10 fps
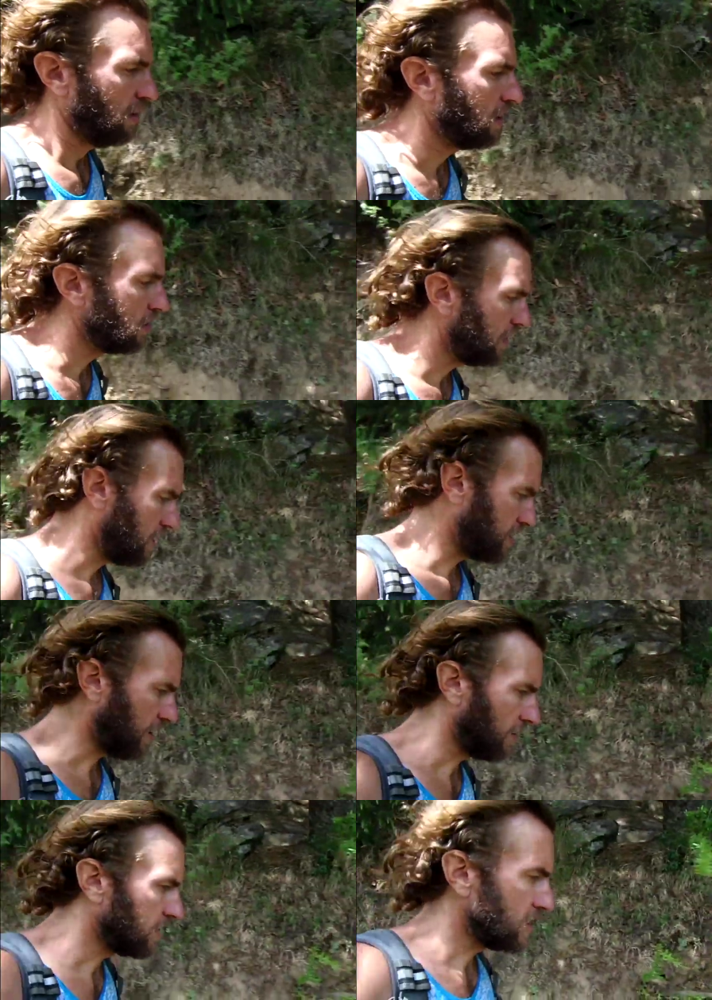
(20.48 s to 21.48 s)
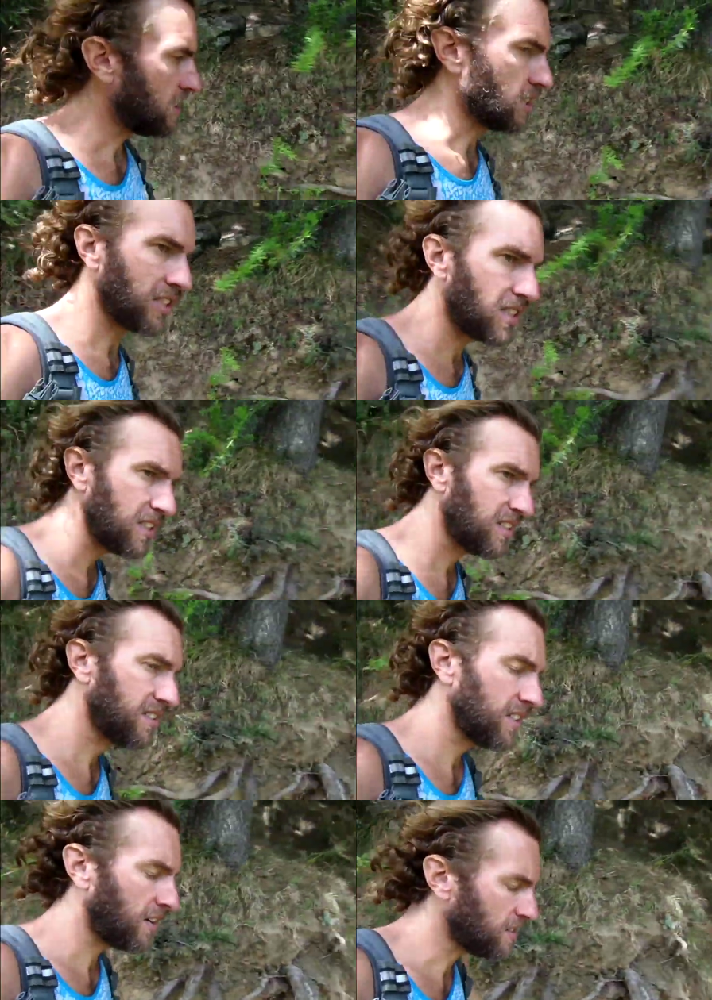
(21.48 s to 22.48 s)
a little village called Vashisht,
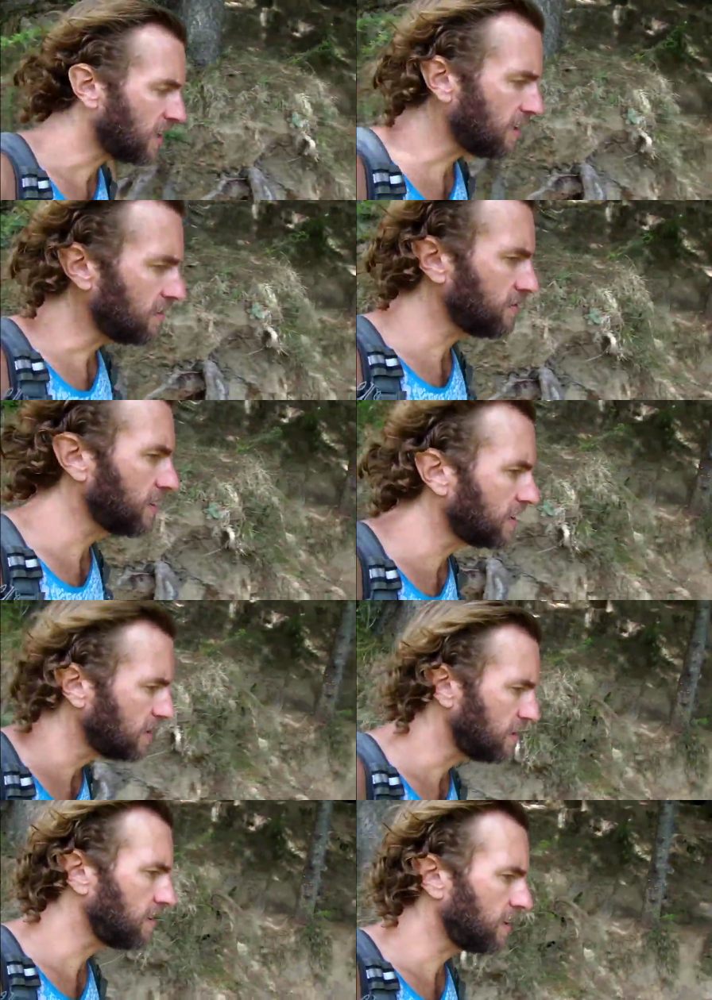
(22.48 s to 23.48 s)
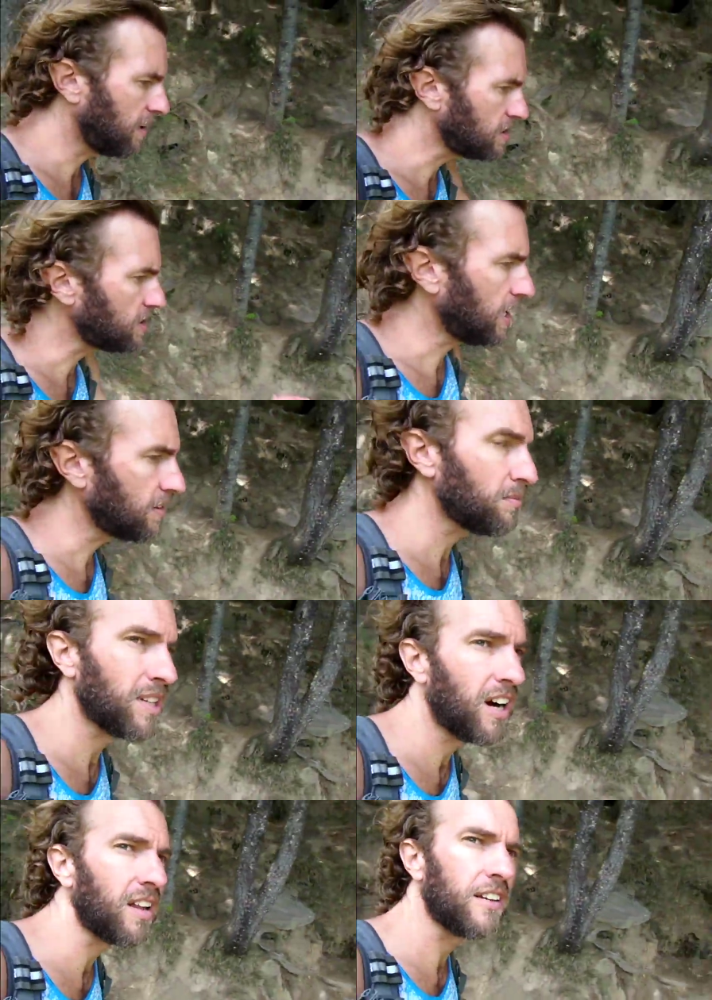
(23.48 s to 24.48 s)
outside of uh, the larger town of
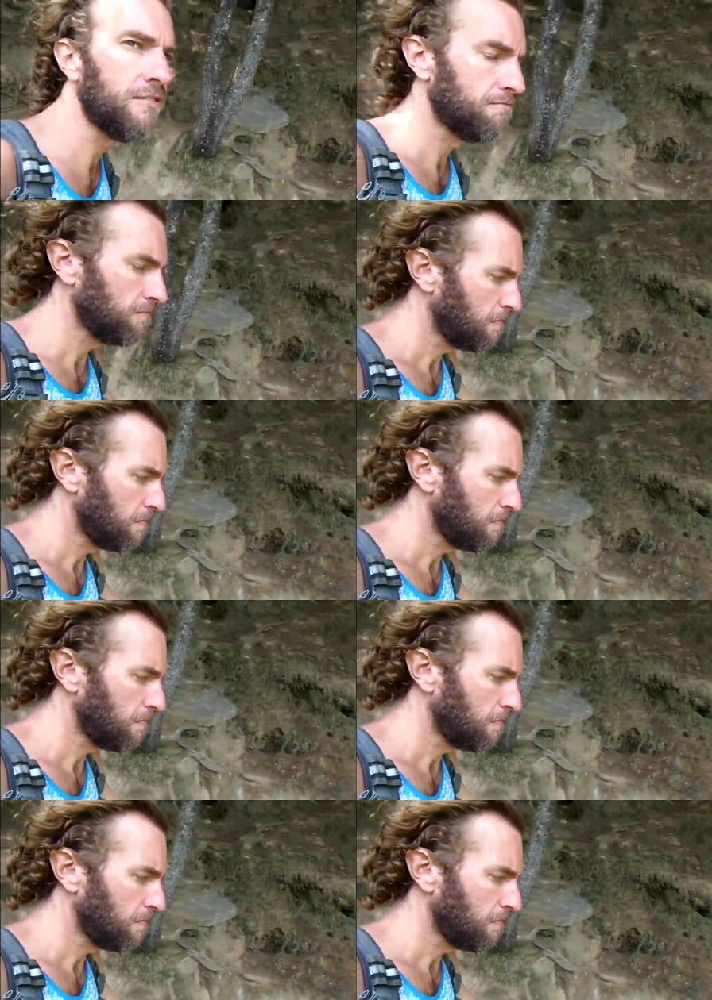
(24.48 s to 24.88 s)
Manali.